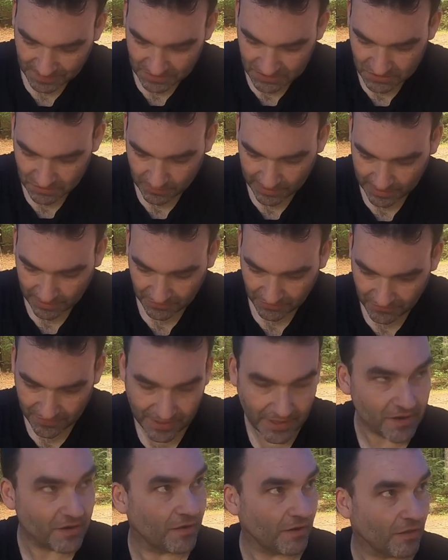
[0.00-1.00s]
it's around three
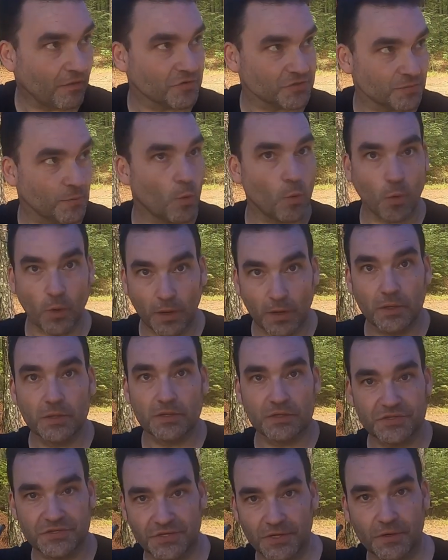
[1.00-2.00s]
hundred dollars more.
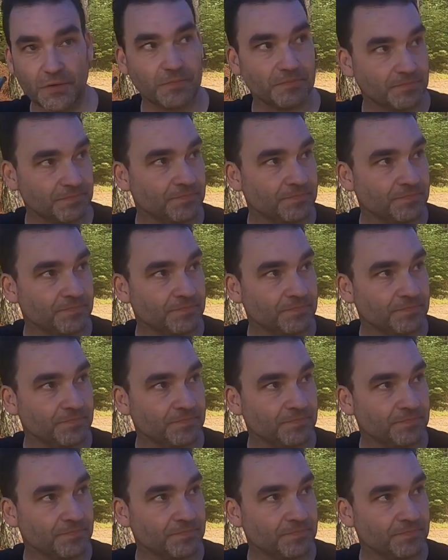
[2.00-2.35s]
So.